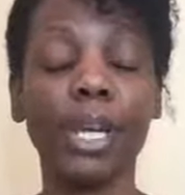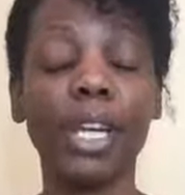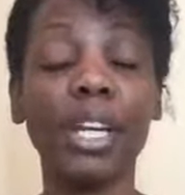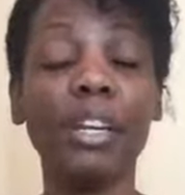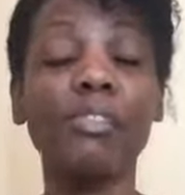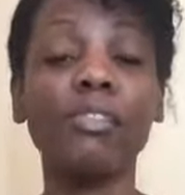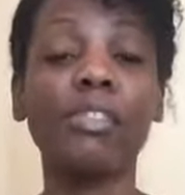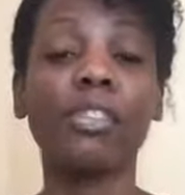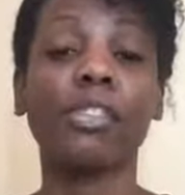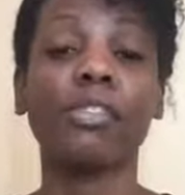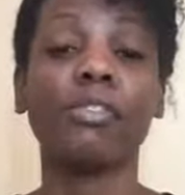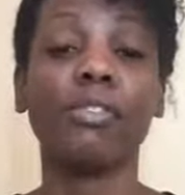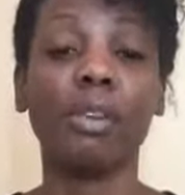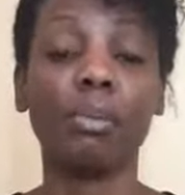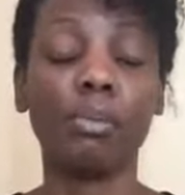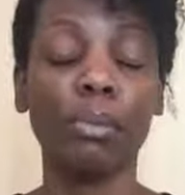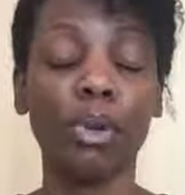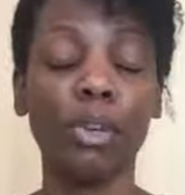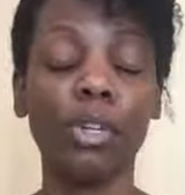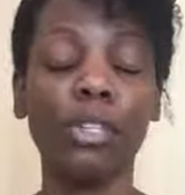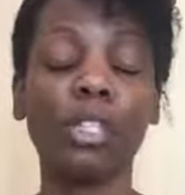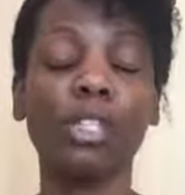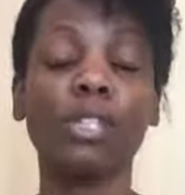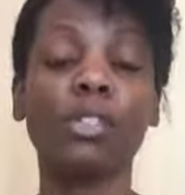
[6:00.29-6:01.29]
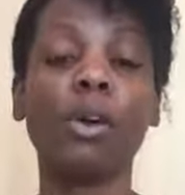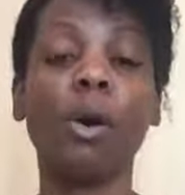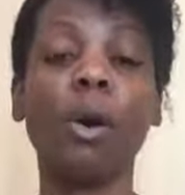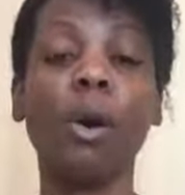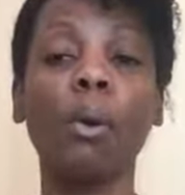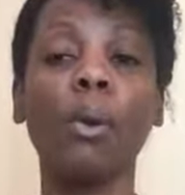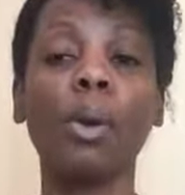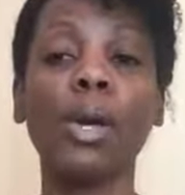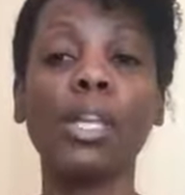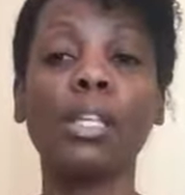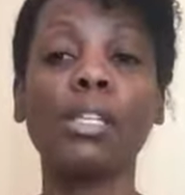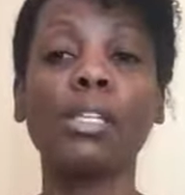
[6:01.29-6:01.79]
benefits of it because there's
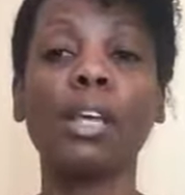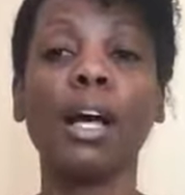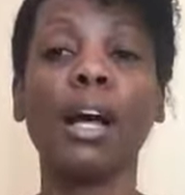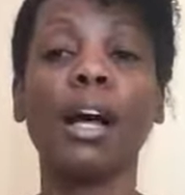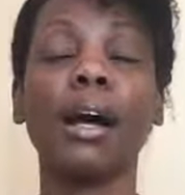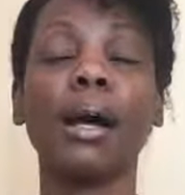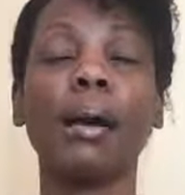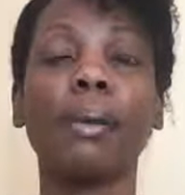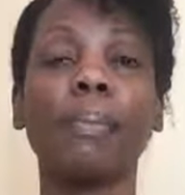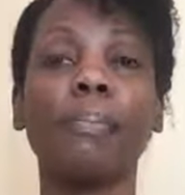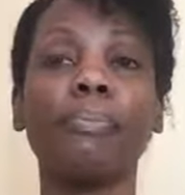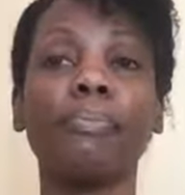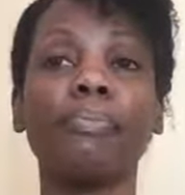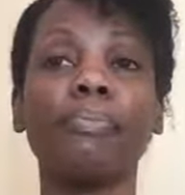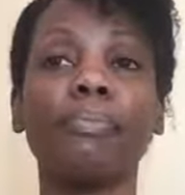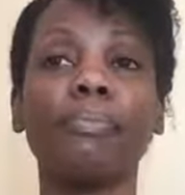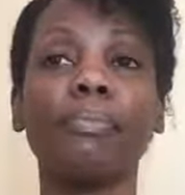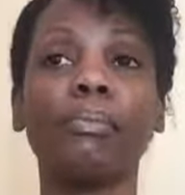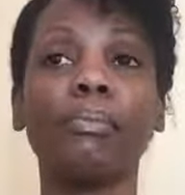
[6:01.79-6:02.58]
always um,